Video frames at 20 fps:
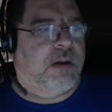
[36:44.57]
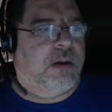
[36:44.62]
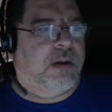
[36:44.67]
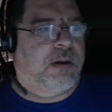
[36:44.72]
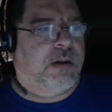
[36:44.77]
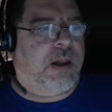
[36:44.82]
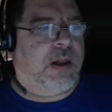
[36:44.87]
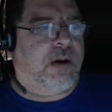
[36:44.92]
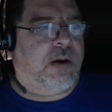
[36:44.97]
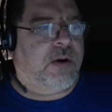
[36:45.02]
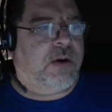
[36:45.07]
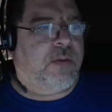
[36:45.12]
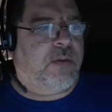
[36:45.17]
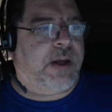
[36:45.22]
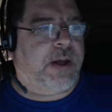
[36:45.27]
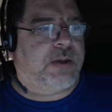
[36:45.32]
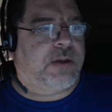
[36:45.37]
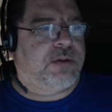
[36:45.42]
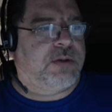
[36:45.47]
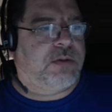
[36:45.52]
Now I go
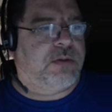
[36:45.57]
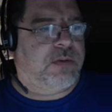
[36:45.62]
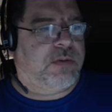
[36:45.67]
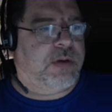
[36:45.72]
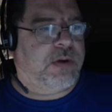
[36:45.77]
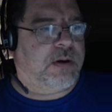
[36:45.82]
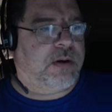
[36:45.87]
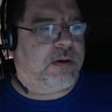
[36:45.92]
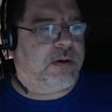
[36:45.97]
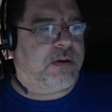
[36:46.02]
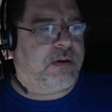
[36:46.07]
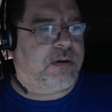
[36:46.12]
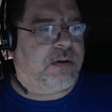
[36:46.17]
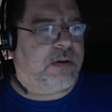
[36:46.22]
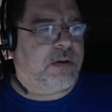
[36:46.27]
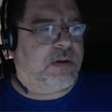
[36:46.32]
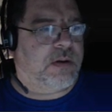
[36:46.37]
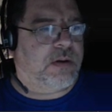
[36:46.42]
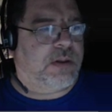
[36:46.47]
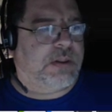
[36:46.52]
back to here,
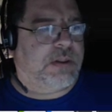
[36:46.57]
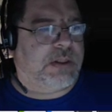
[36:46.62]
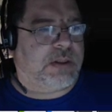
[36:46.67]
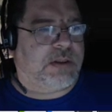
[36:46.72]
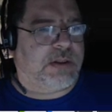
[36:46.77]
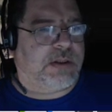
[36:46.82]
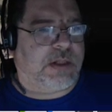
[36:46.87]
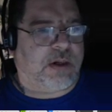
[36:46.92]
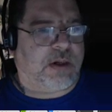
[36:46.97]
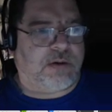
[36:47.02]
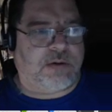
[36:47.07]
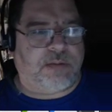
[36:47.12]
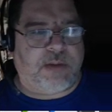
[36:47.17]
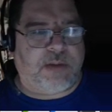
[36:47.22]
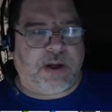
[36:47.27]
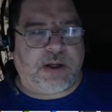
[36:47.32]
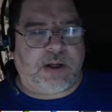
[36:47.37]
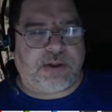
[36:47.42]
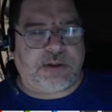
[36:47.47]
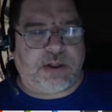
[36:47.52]
select skeleton
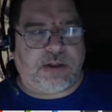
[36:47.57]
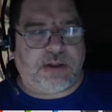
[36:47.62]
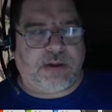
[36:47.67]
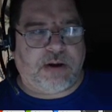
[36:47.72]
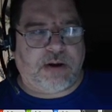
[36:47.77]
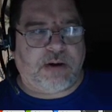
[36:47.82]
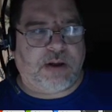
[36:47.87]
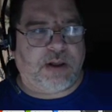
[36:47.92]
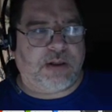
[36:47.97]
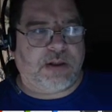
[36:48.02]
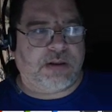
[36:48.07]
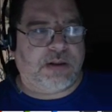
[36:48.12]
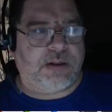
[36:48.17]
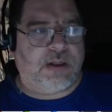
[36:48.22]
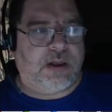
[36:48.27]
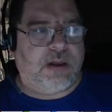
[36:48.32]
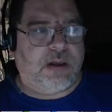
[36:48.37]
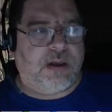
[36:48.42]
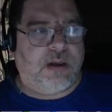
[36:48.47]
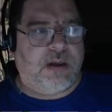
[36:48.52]
mesh, and there it is.
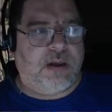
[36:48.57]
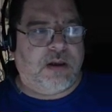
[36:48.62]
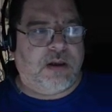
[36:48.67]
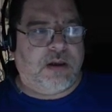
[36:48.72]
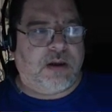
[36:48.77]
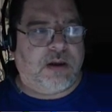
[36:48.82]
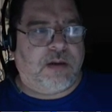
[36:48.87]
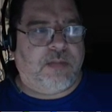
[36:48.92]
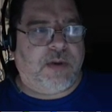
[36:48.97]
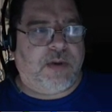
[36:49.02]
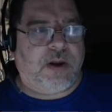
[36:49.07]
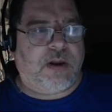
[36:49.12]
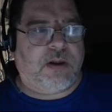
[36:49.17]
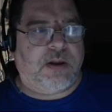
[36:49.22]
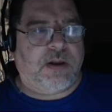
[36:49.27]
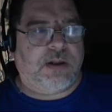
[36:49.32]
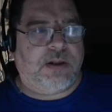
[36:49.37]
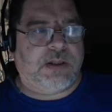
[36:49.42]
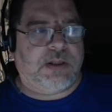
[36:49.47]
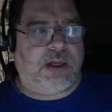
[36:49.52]
Compile
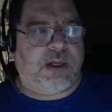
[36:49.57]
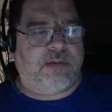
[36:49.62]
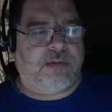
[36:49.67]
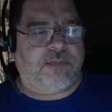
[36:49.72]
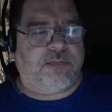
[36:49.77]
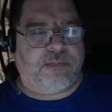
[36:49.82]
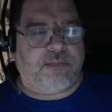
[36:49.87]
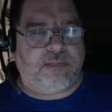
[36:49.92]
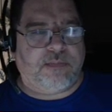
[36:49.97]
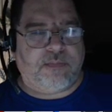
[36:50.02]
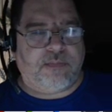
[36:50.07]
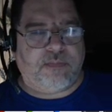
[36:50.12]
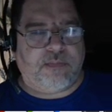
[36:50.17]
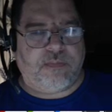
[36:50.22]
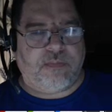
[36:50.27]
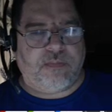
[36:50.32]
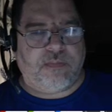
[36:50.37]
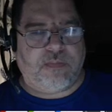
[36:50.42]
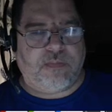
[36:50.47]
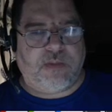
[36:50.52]
and save.
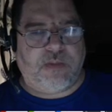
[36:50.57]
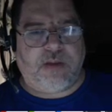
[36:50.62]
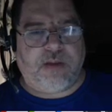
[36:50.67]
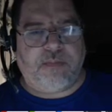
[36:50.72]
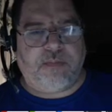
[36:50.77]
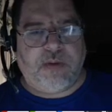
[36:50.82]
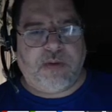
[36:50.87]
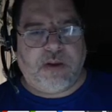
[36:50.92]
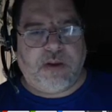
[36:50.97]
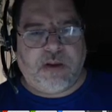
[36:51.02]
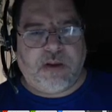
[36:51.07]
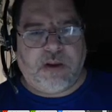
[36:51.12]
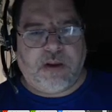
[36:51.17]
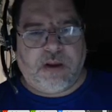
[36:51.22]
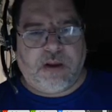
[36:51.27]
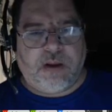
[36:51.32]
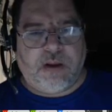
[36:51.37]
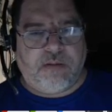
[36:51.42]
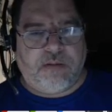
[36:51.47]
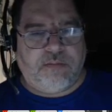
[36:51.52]
Now,
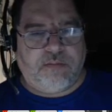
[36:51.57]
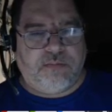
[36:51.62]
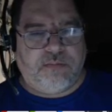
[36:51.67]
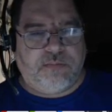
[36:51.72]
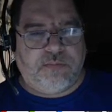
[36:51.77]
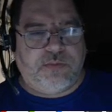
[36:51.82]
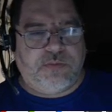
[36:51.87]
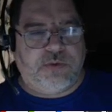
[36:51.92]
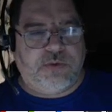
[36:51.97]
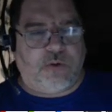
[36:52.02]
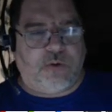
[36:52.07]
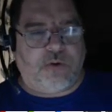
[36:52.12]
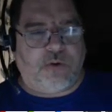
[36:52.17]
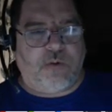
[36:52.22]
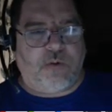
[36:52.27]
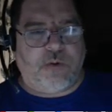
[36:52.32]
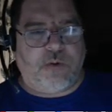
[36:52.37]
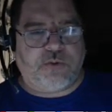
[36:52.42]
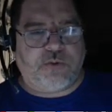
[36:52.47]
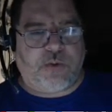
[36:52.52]
don't know
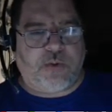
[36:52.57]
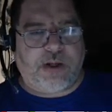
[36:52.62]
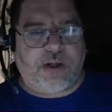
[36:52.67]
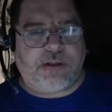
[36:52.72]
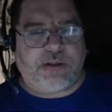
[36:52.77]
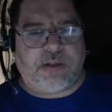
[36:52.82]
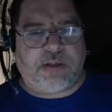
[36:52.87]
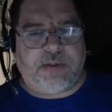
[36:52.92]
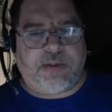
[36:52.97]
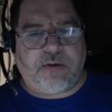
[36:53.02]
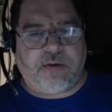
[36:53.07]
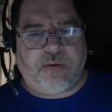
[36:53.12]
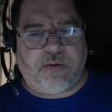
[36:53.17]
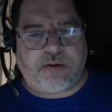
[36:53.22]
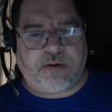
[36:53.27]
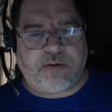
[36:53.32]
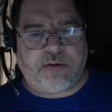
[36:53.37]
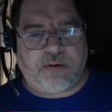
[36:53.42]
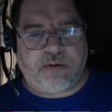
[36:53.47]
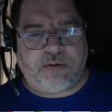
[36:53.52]
which way is going to be
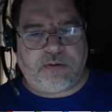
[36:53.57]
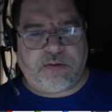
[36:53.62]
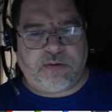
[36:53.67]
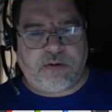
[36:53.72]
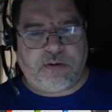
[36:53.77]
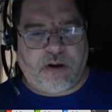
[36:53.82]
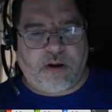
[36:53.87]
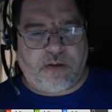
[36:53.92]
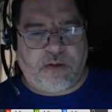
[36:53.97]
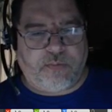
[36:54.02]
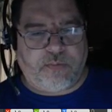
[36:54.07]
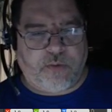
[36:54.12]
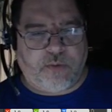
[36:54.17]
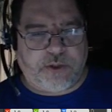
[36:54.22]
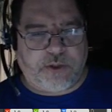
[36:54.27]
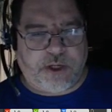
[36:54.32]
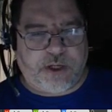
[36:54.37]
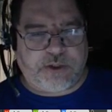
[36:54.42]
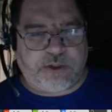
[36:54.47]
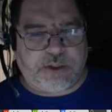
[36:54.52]
correct on the
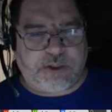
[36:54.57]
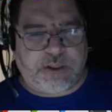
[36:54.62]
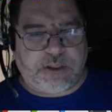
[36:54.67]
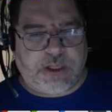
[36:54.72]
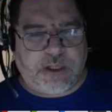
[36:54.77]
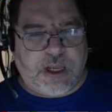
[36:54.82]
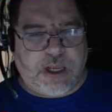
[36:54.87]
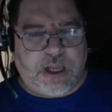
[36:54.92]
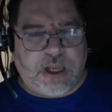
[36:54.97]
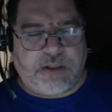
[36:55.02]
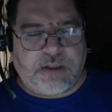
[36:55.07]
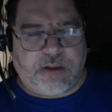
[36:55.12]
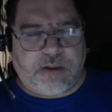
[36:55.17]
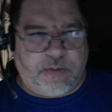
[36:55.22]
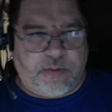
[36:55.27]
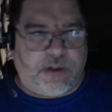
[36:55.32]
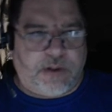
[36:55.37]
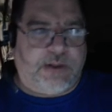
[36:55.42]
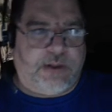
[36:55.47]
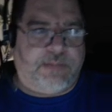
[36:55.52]
rotation, so I'm
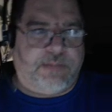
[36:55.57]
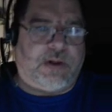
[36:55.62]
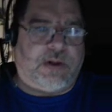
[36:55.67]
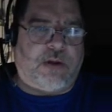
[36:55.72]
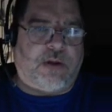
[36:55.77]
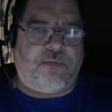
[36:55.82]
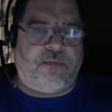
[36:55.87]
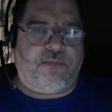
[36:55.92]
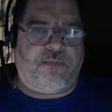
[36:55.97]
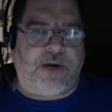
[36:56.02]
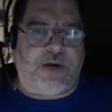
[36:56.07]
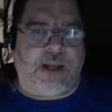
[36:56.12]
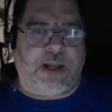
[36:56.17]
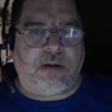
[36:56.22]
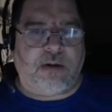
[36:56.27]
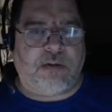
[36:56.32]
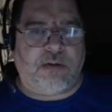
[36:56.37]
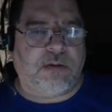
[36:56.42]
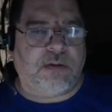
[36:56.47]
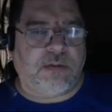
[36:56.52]
going to leave it alone for
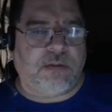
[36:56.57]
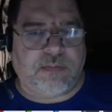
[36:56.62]
now.